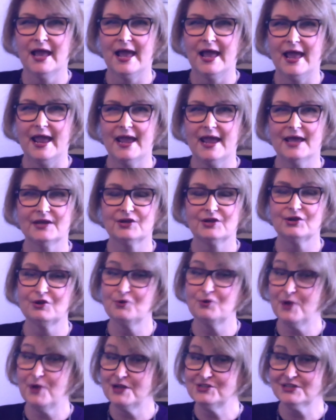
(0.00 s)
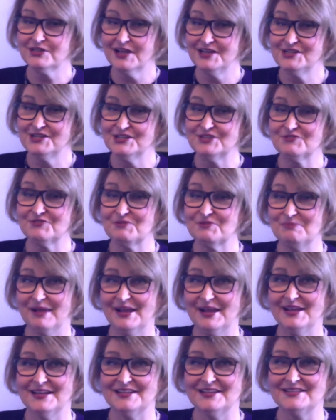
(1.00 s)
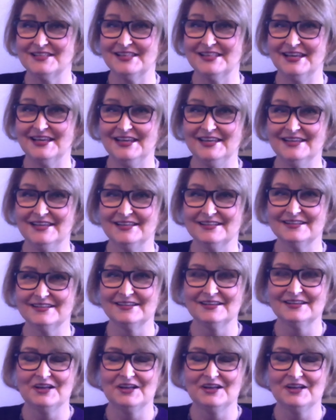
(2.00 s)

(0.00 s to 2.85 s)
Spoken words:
and congratulations for making it to the end.